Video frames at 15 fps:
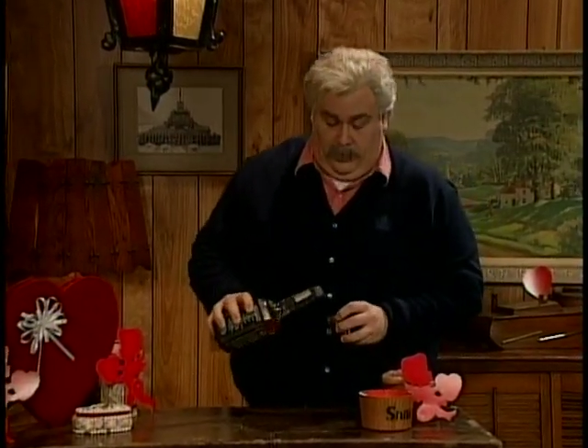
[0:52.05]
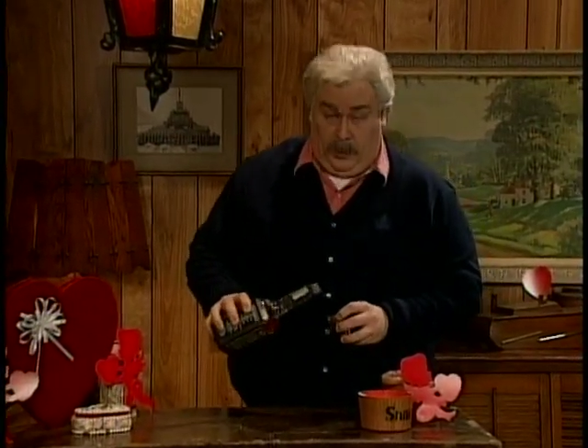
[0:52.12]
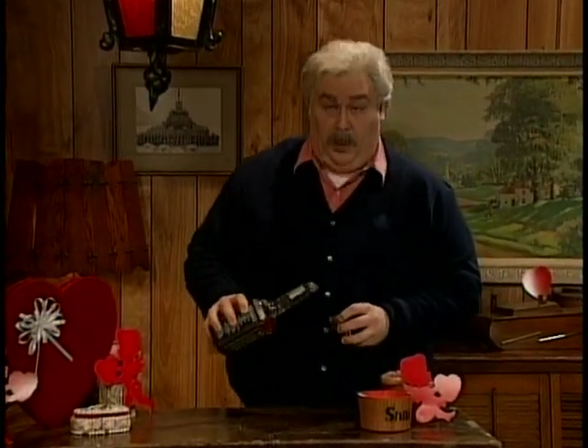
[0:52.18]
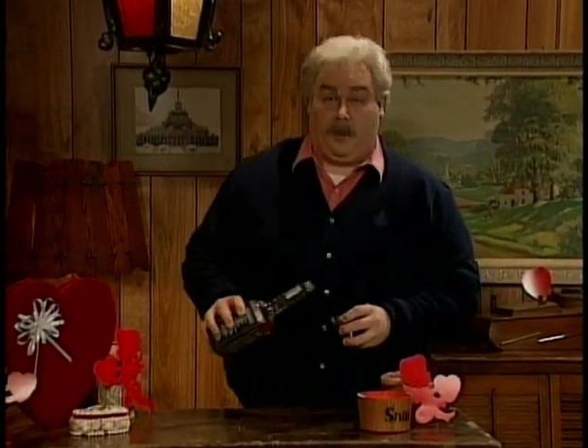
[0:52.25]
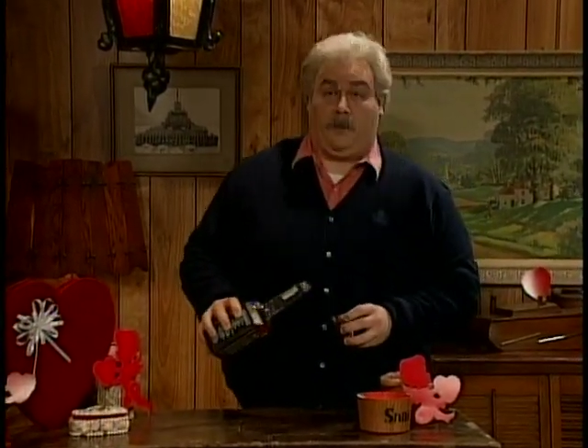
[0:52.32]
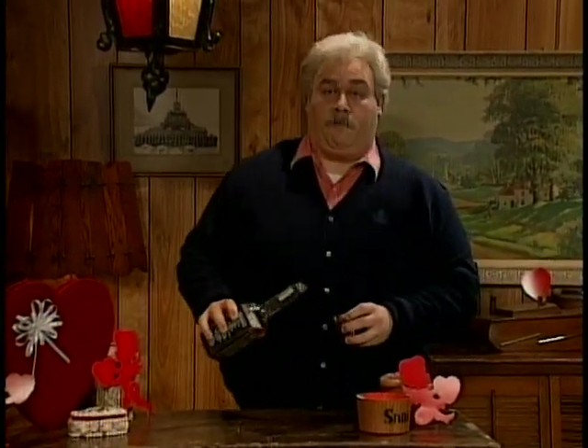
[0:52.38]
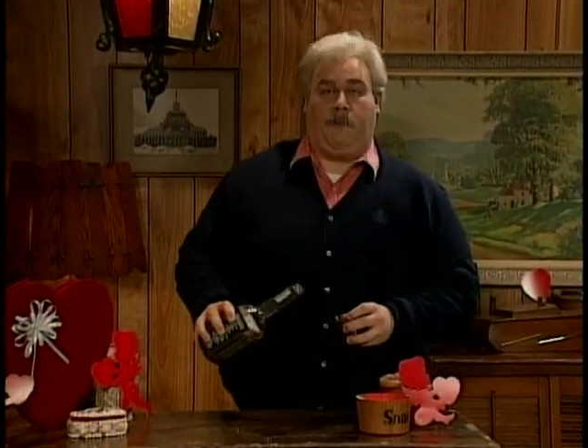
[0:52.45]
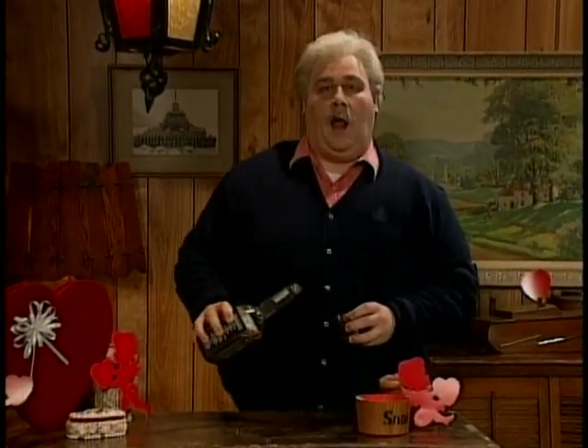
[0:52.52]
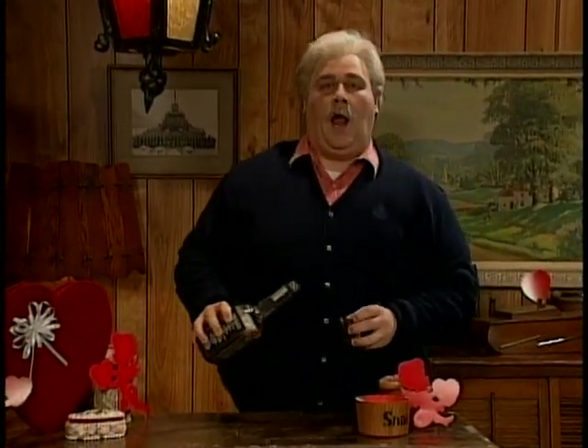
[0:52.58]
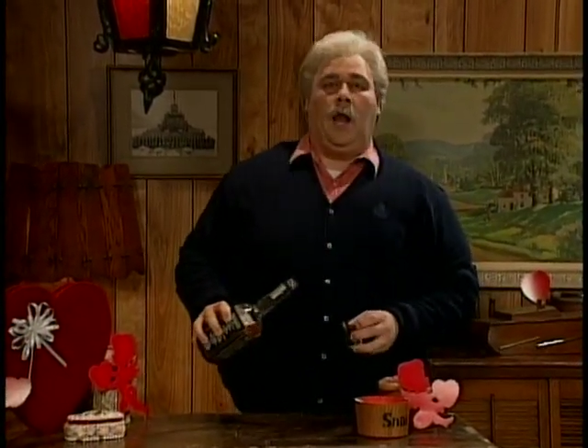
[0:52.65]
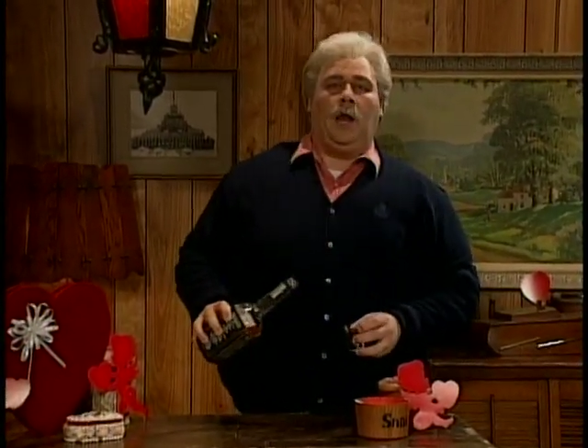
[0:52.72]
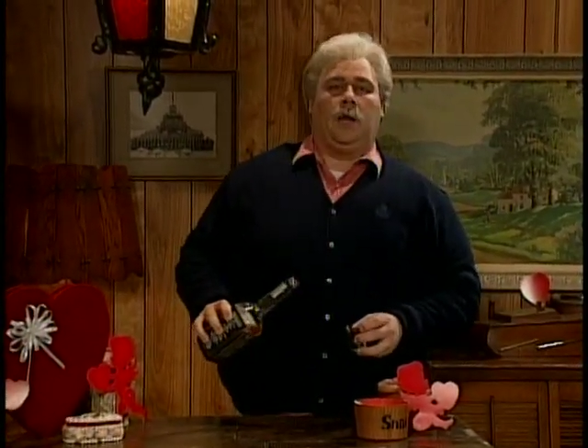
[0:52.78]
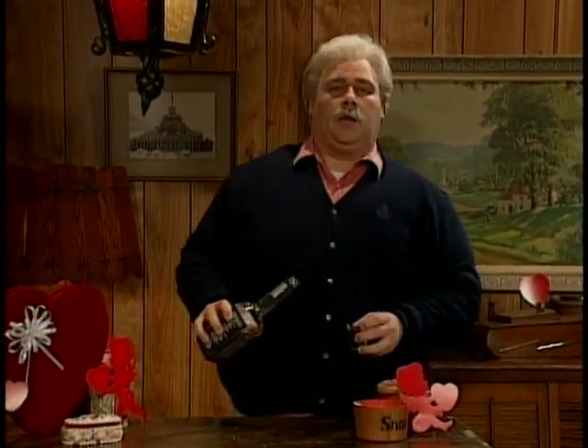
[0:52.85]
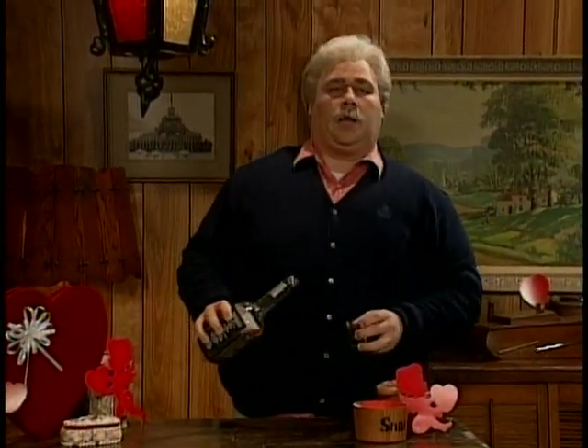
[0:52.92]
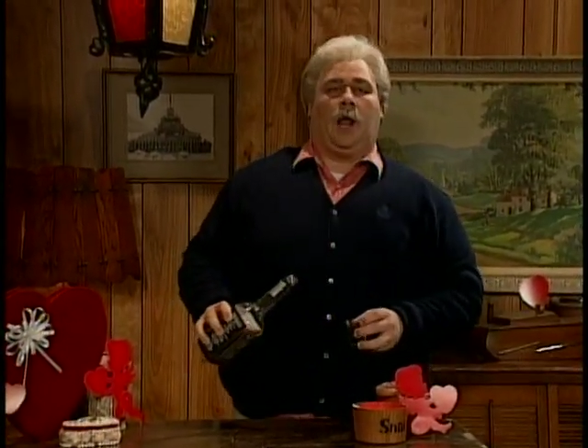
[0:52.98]
it's
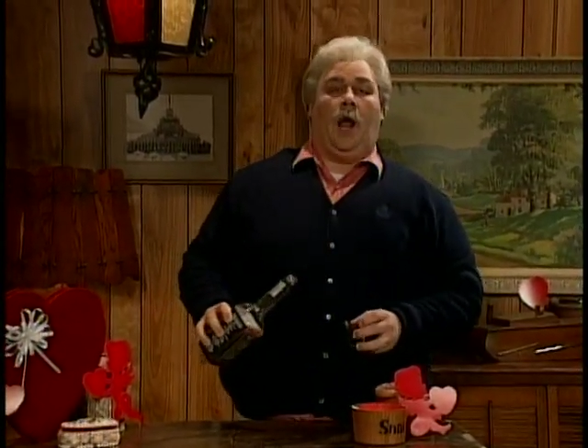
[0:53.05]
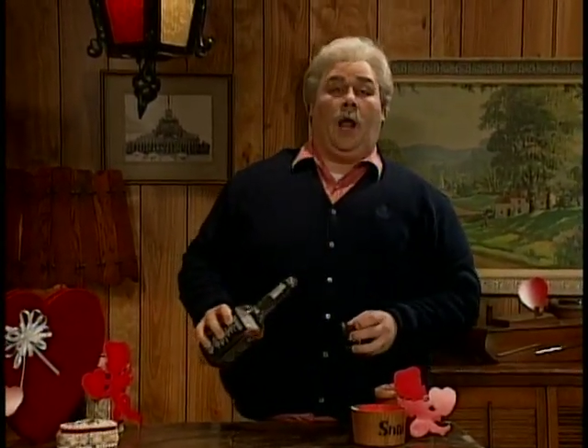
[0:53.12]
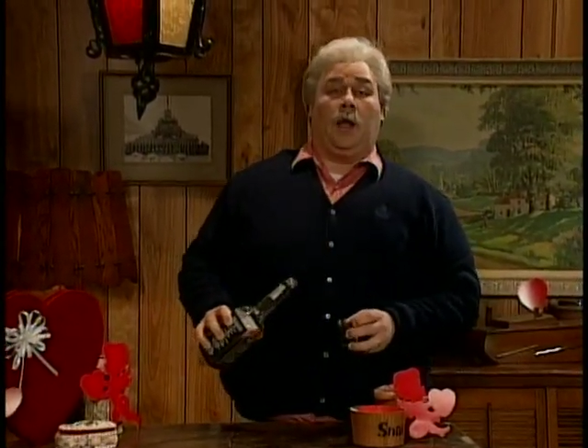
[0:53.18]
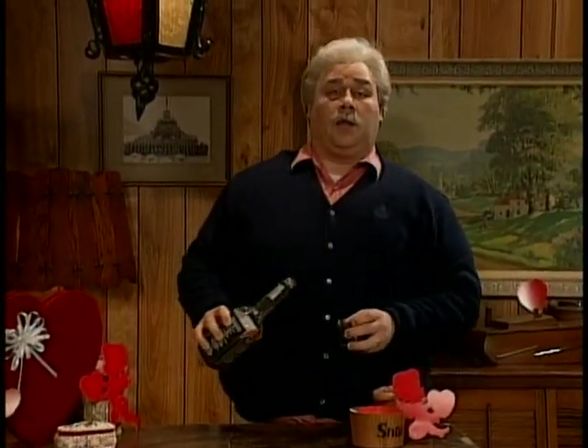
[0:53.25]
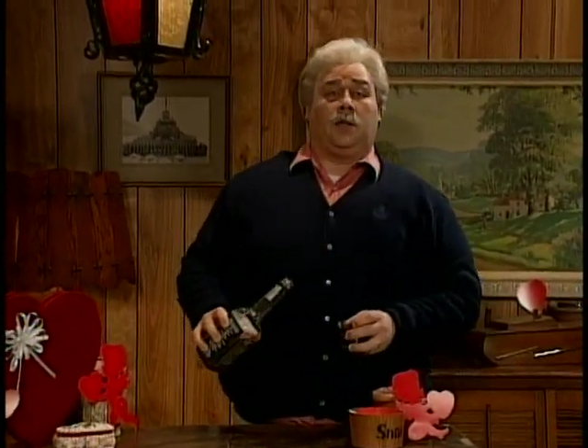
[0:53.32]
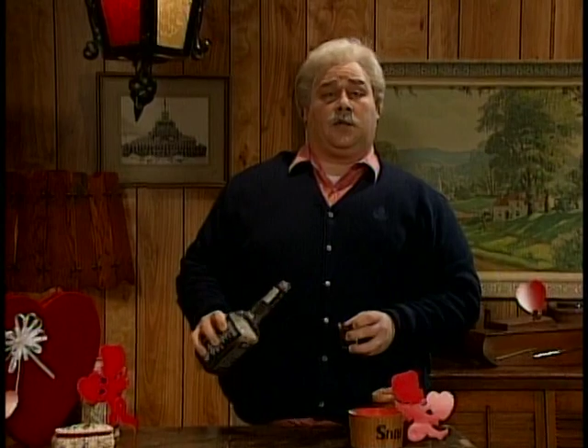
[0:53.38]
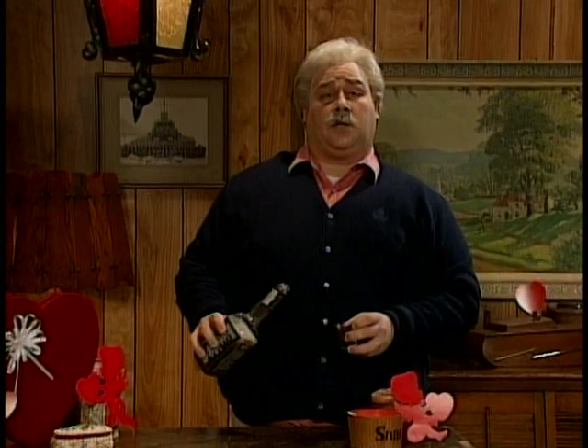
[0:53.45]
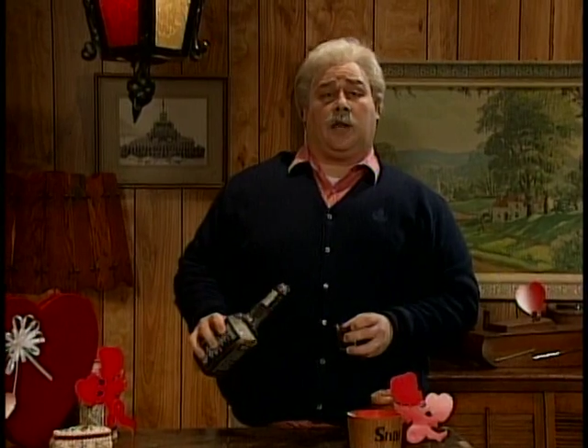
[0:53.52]
Valentine's